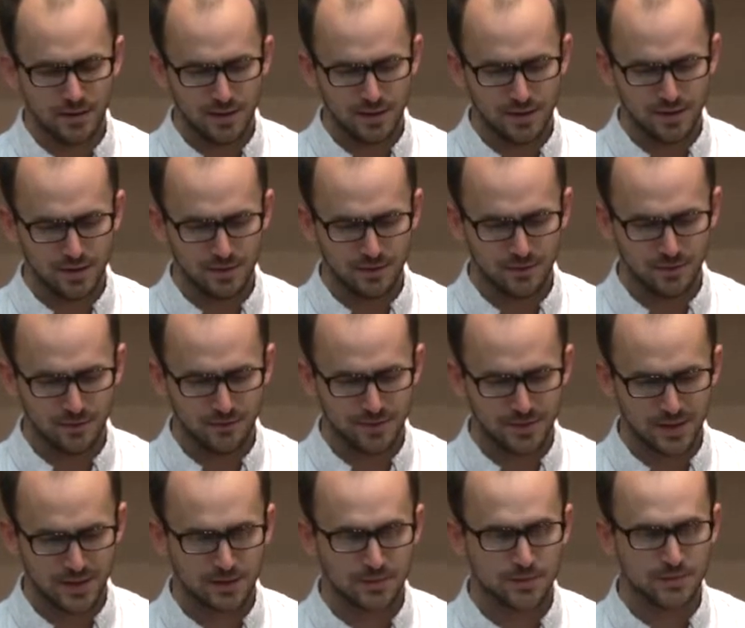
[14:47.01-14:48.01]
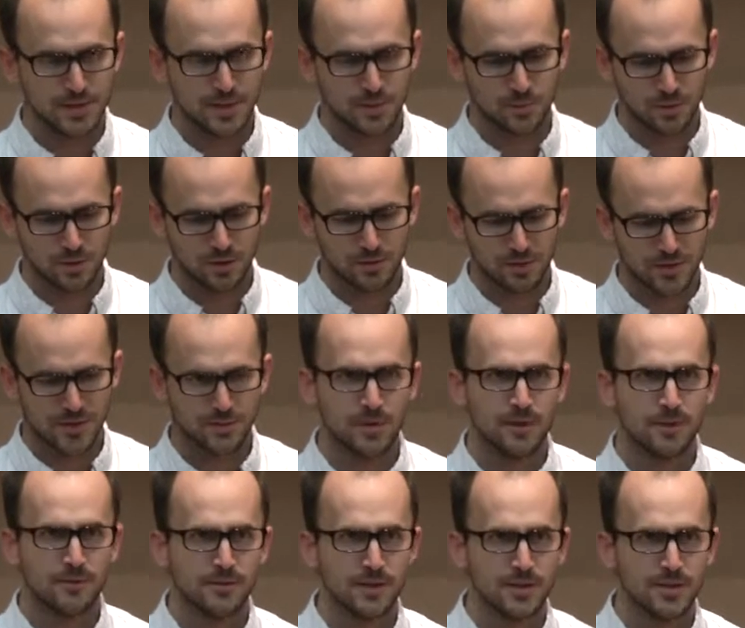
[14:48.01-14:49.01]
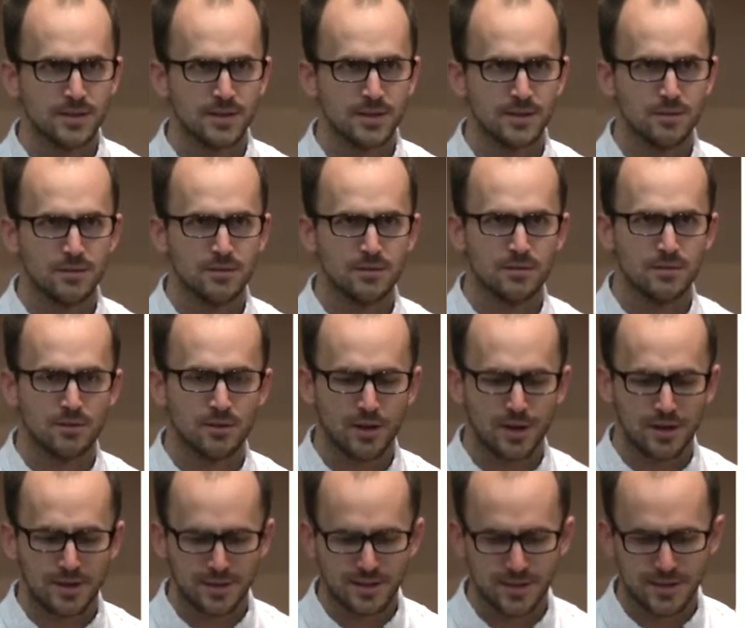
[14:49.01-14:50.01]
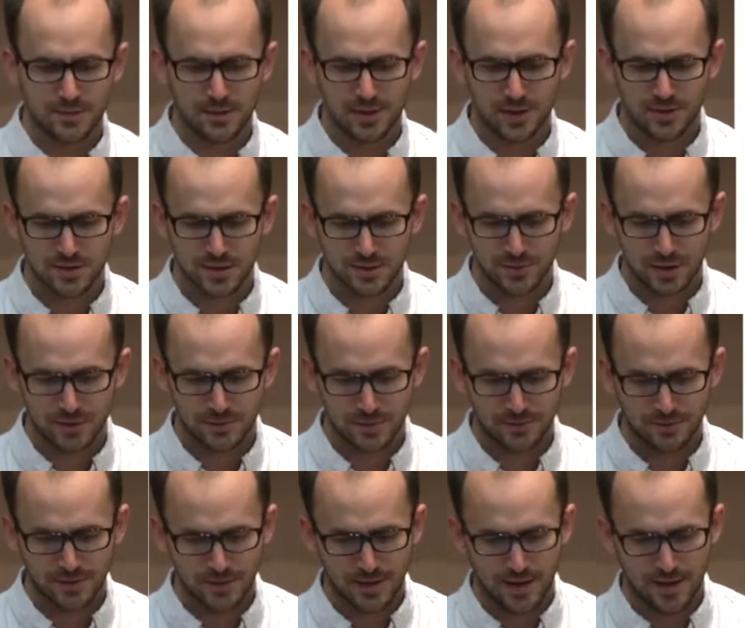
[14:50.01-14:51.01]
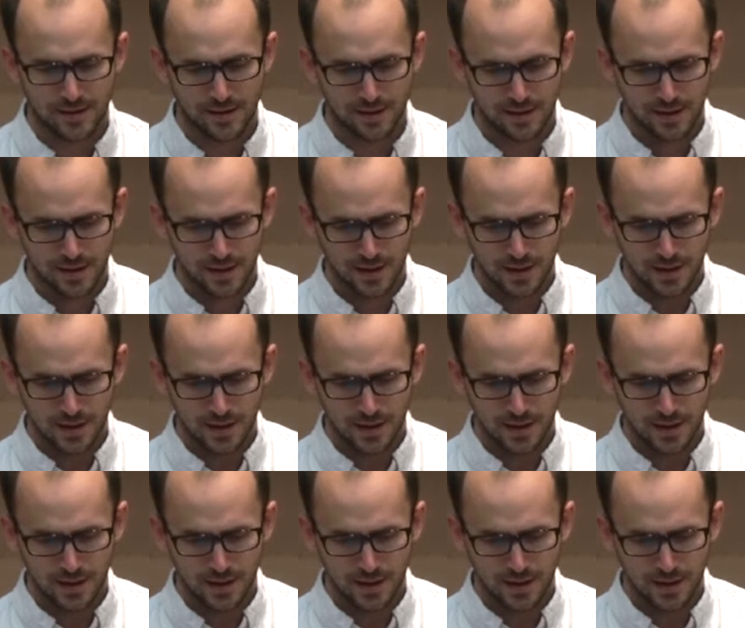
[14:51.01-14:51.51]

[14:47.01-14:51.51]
And so I've done some work with some other friends to create a simulation environment for that.